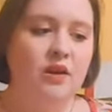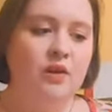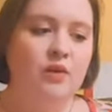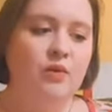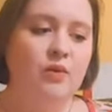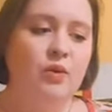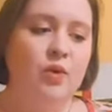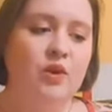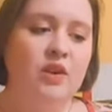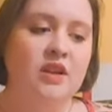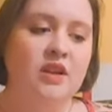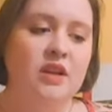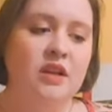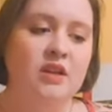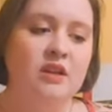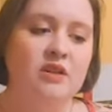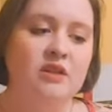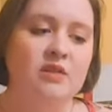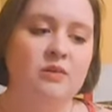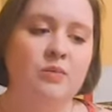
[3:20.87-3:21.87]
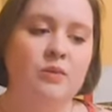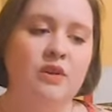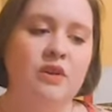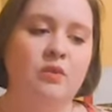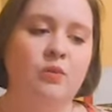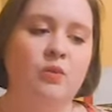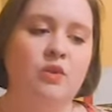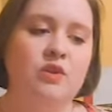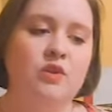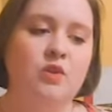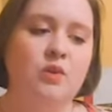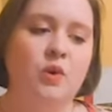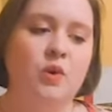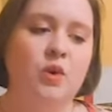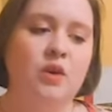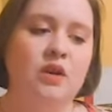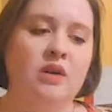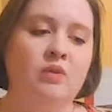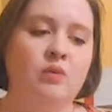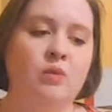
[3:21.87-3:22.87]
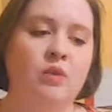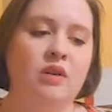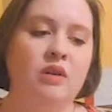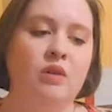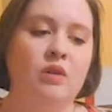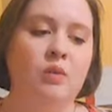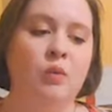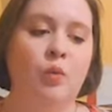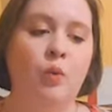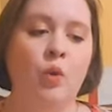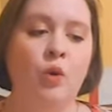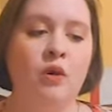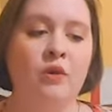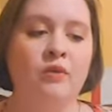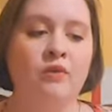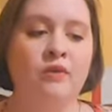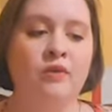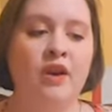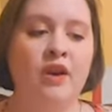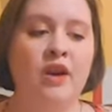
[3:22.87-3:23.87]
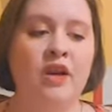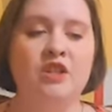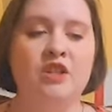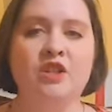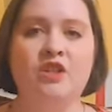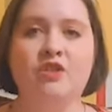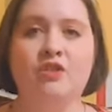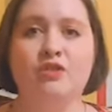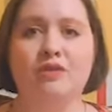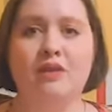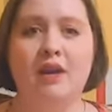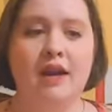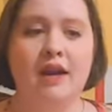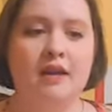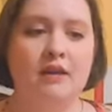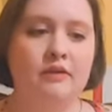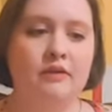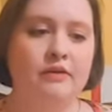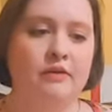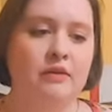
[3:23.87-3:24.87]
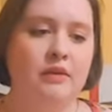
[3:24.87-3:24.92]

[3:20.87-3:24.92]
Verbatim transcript: For years, Britain was torn with warfare and strife.